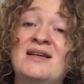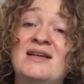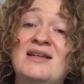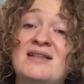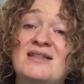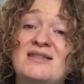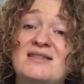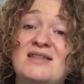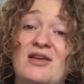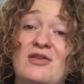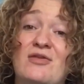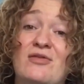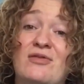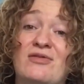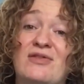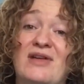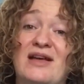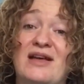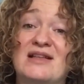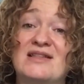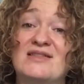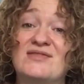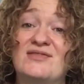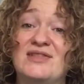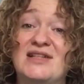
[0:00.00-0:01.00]
So
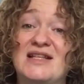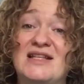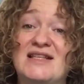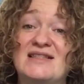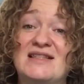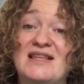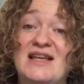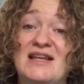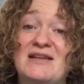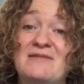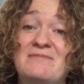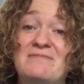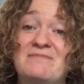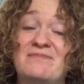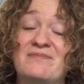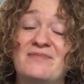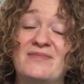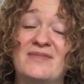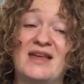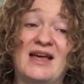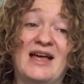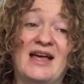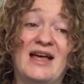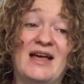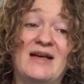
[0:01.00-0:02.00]
thanks for listening,
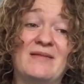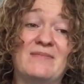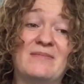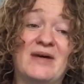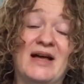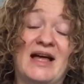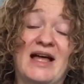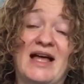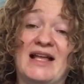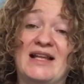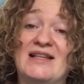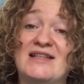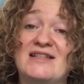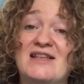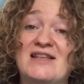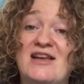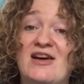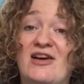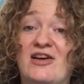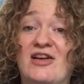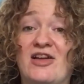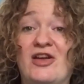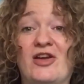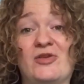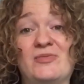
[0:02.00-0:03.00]
and
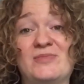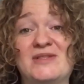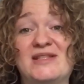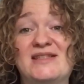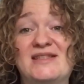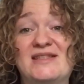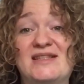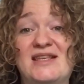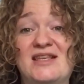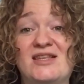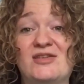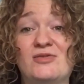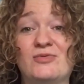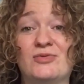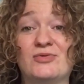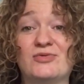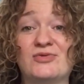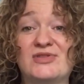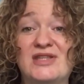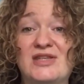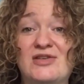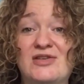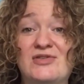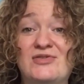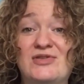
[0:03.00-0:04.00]
I hope to see you all
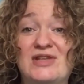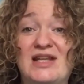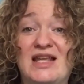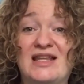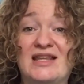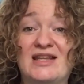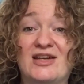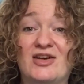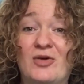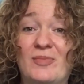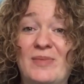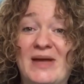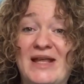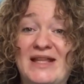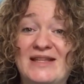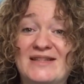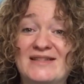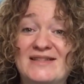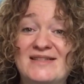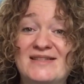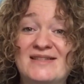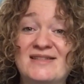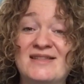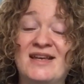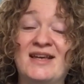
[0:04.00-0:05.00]
soon in the
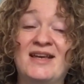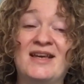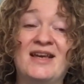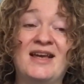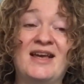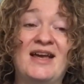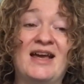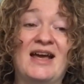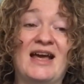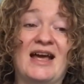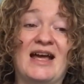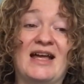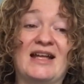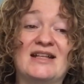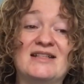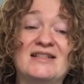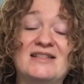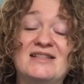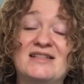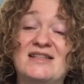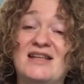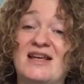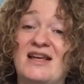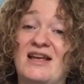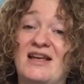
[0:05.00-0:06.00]
comments. And
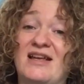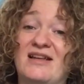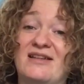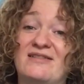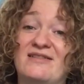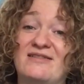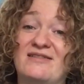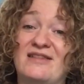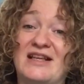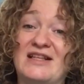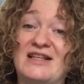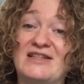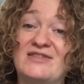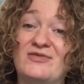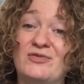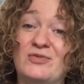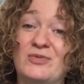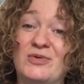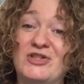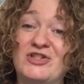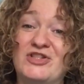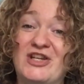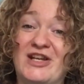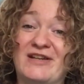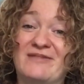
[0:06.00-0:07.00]
thanks for
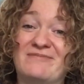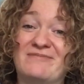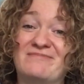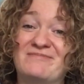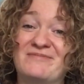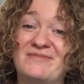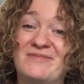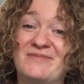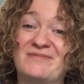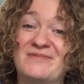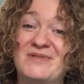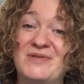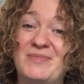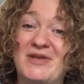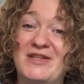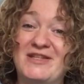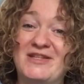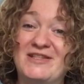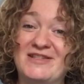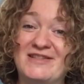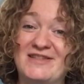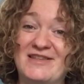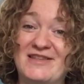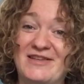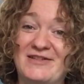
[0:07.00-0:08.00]
watching. Speak to
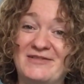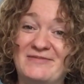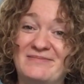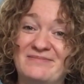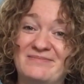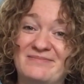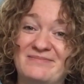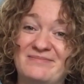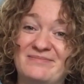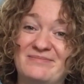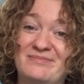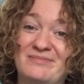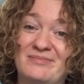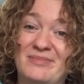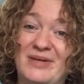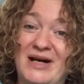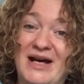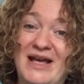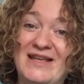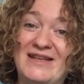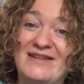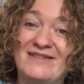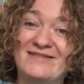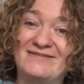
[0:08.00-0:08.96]
you soon. Bye.